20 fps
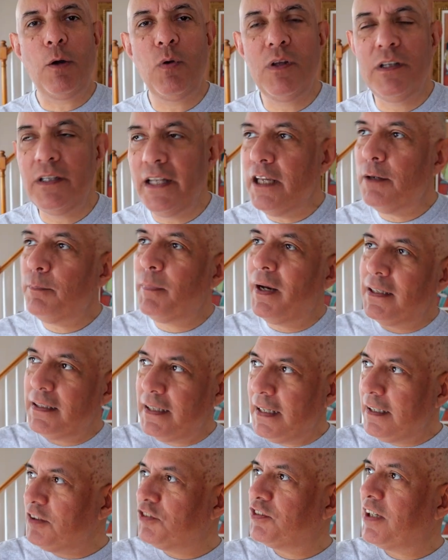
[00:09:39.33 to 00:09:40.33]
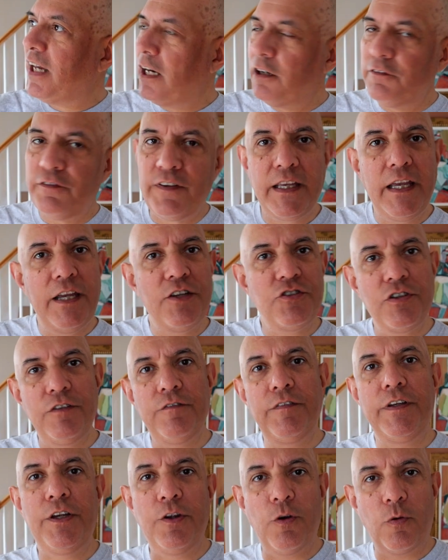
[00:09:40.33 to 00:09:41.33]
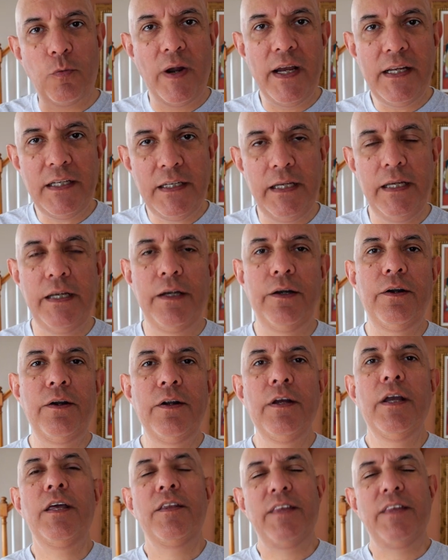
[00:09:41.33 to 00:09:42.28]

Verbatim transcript: I will link my latest catification video right here.